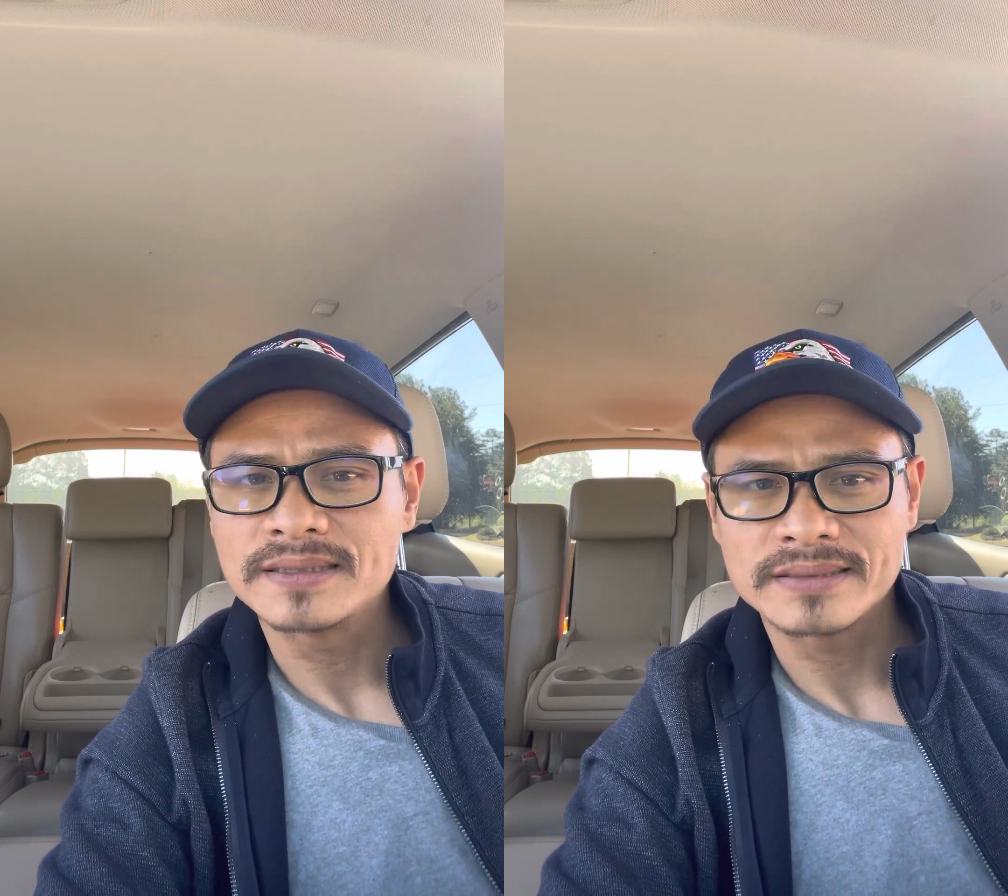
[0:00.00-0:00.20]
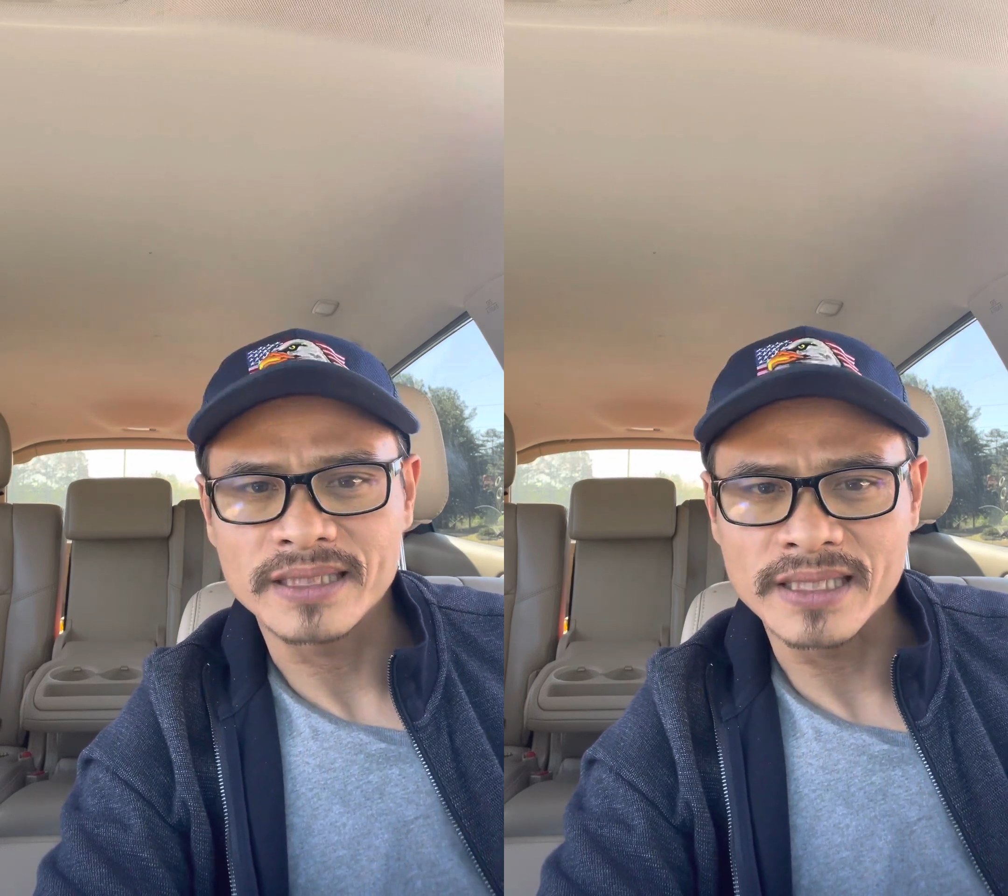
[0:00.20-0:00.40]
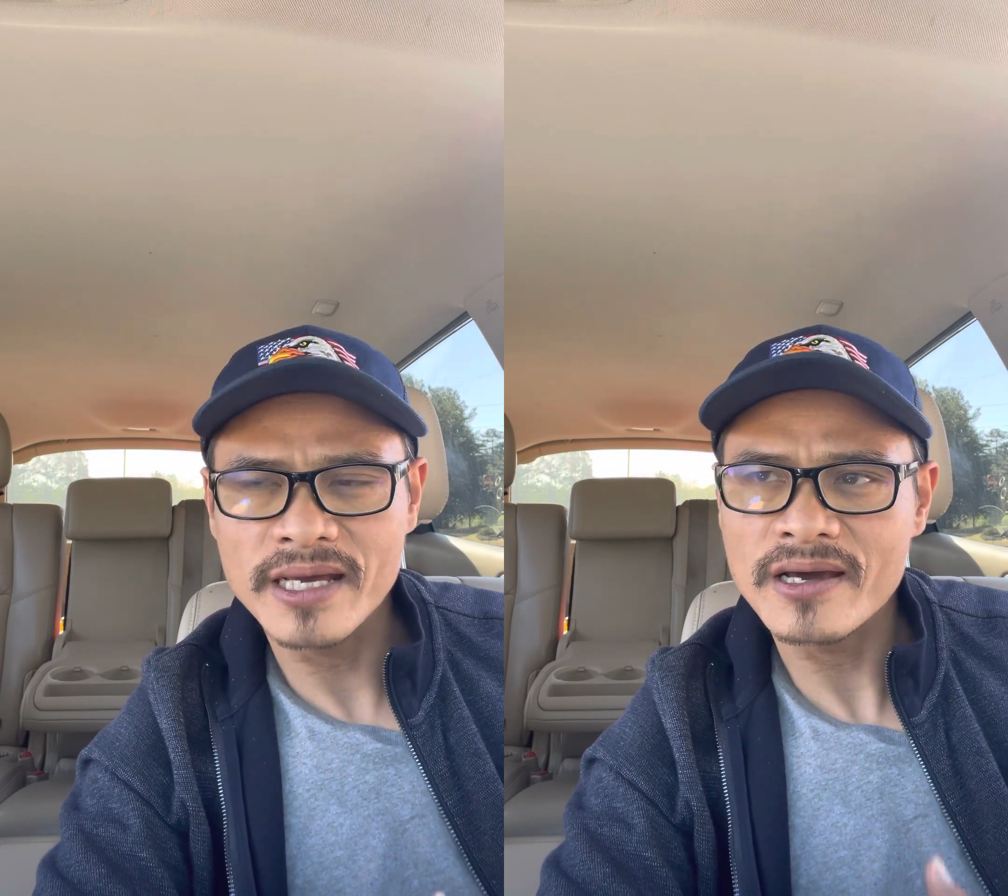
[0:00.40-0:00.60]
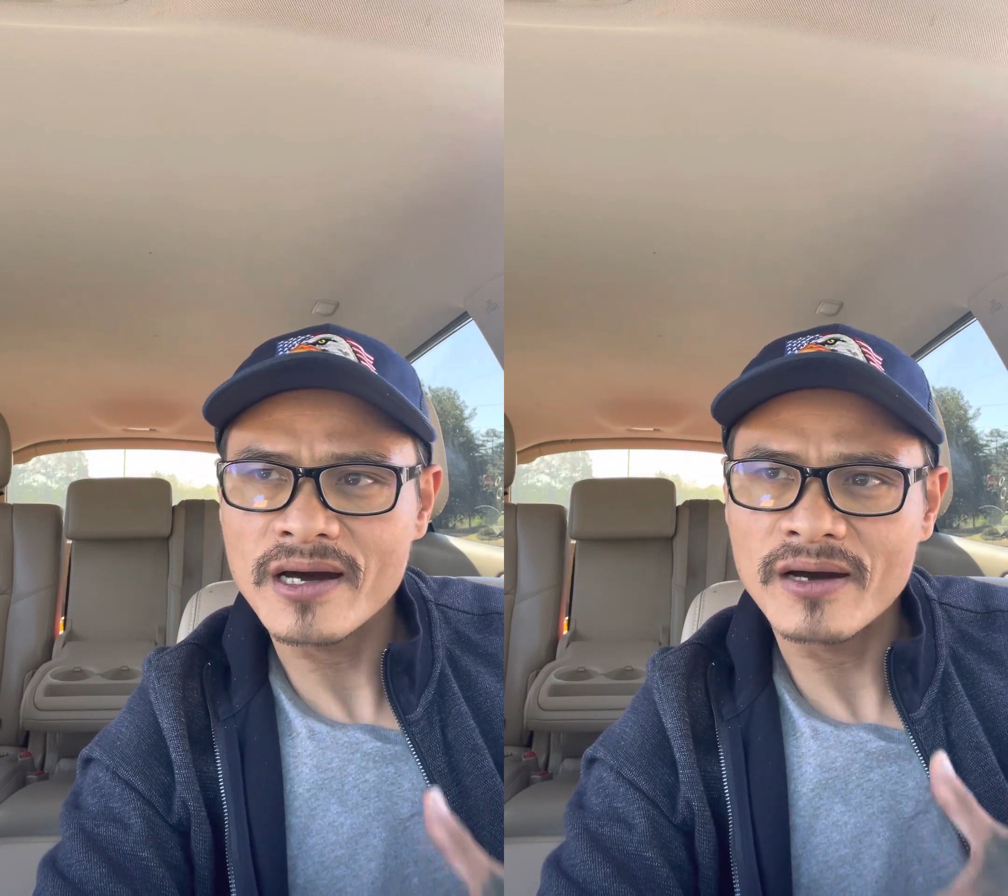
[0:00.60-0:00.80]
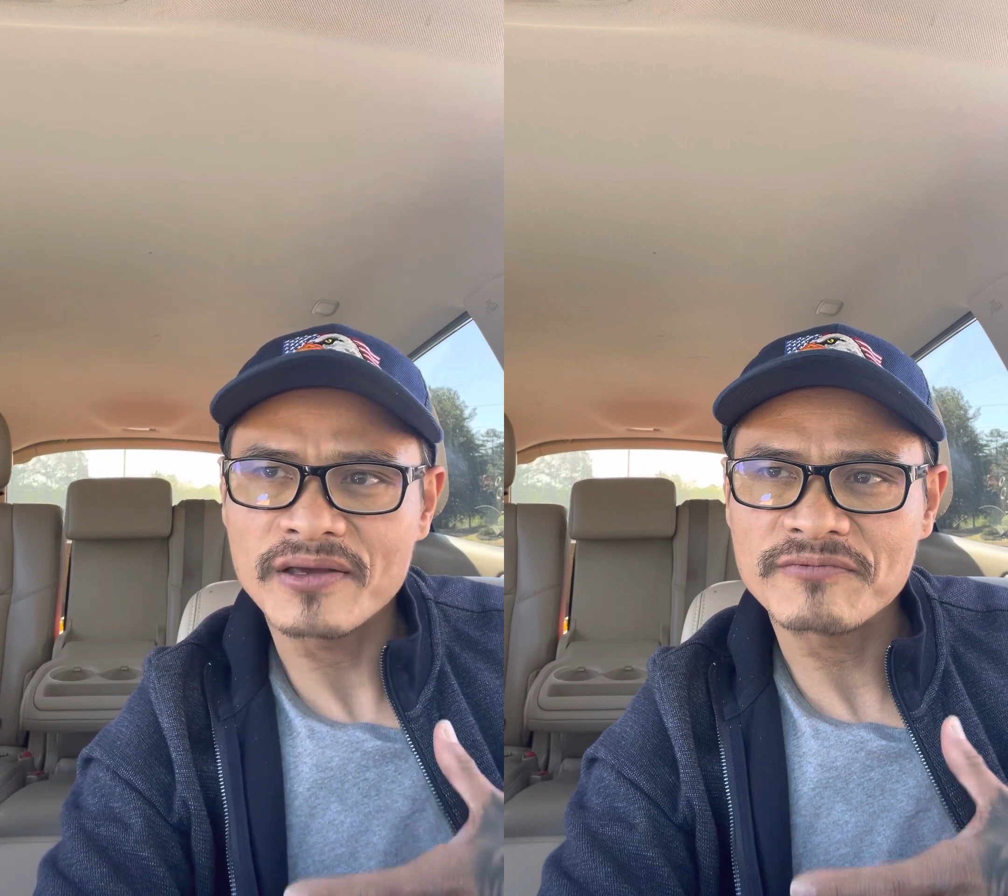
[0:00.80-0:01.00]
then there
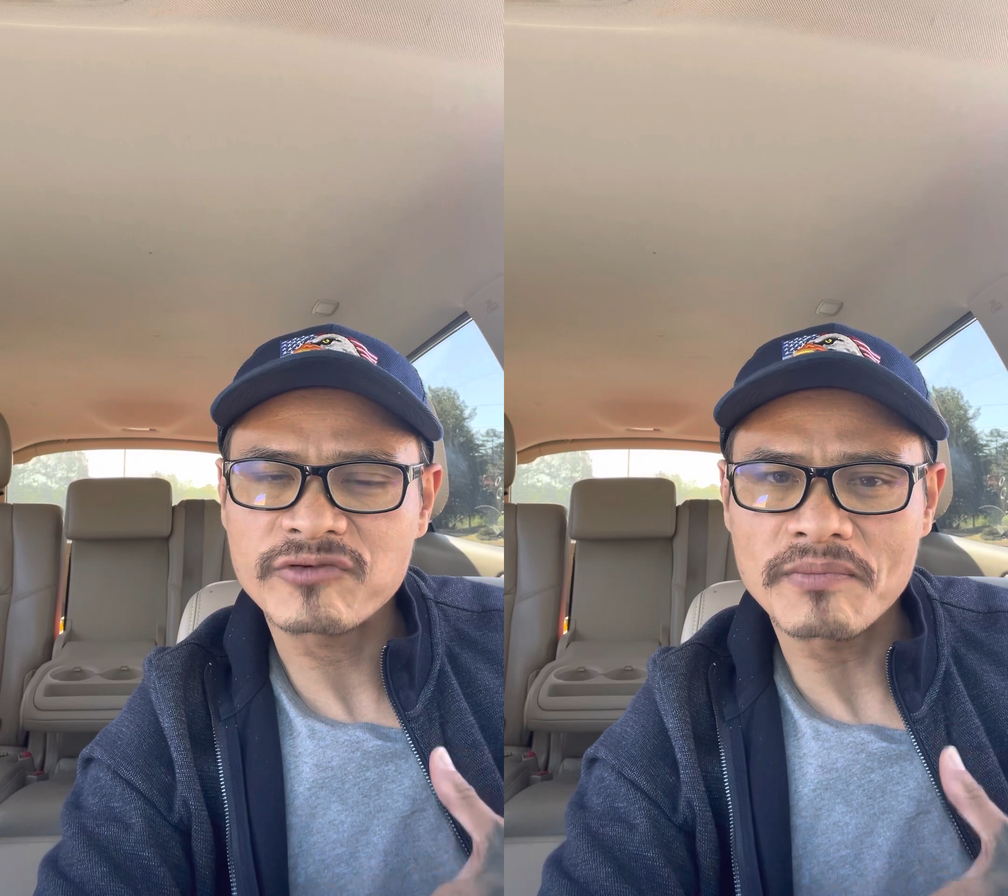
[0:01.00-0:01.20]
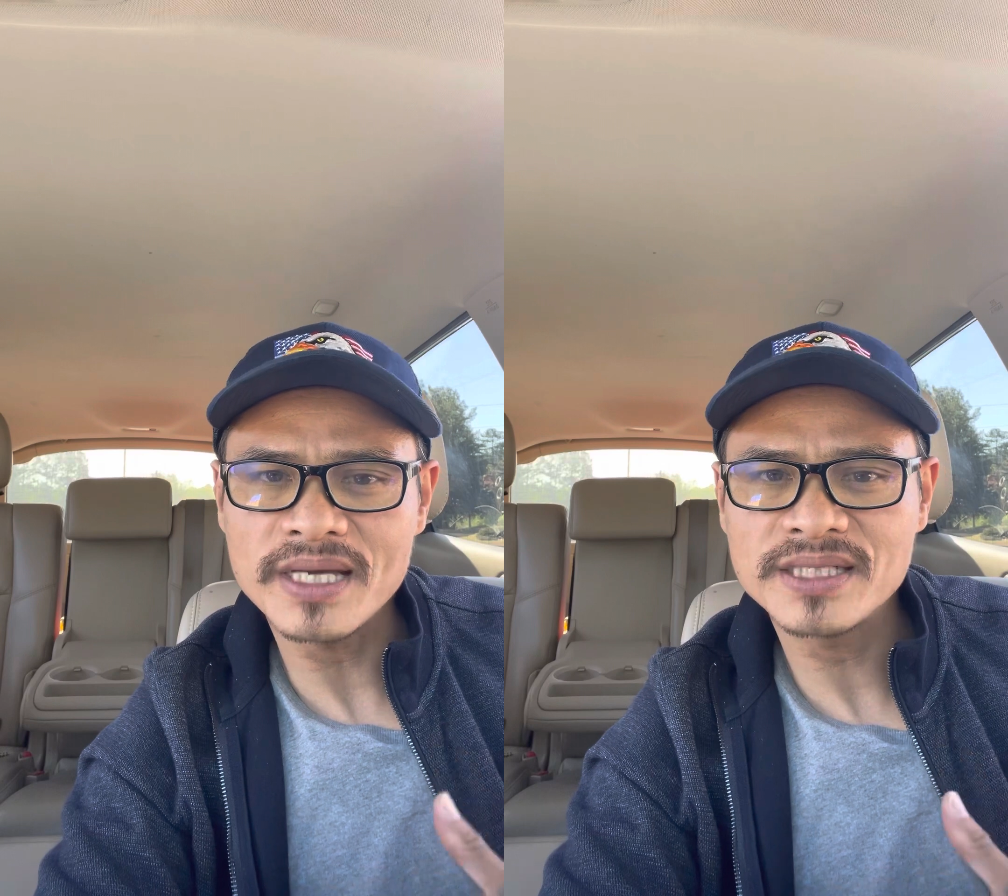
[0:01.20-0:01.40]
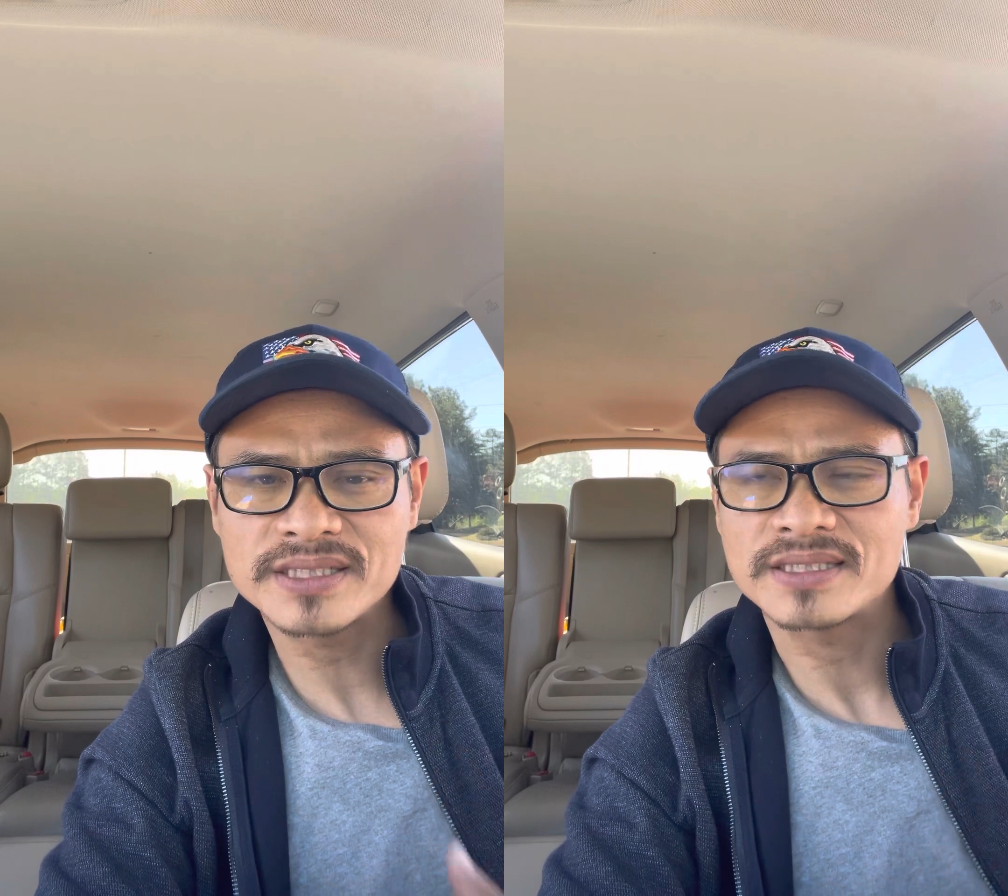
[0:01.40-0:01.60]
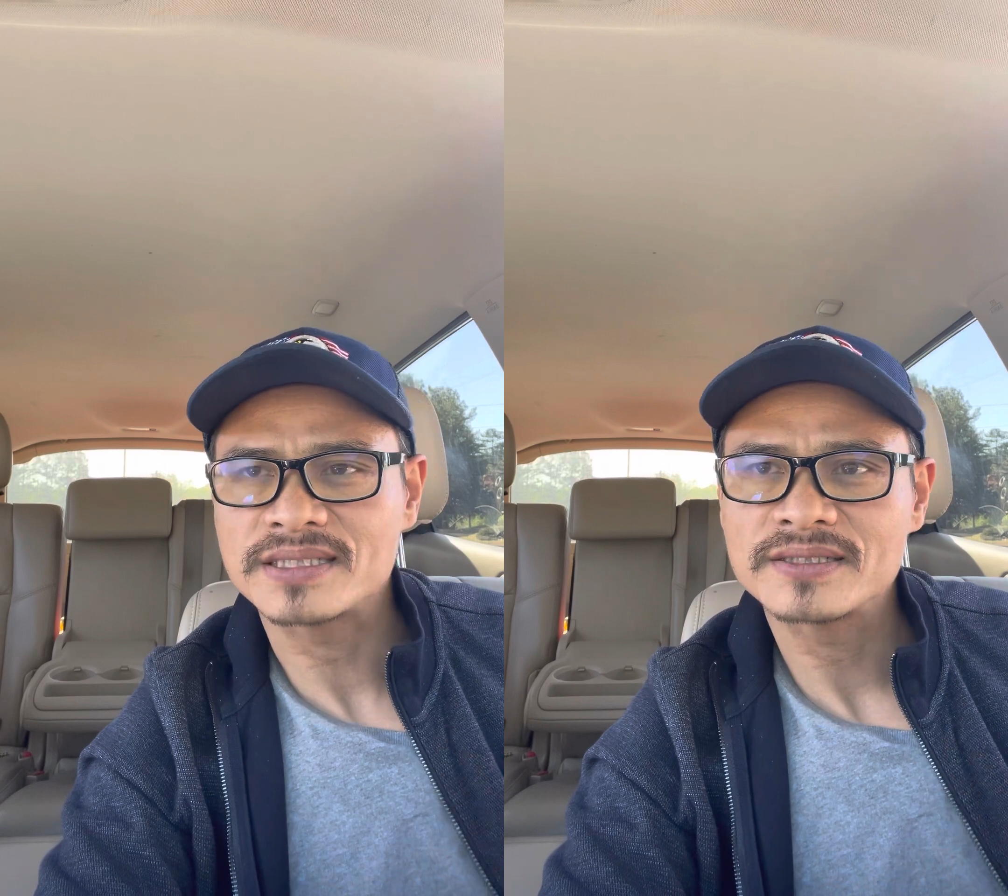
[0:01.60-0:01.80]
are information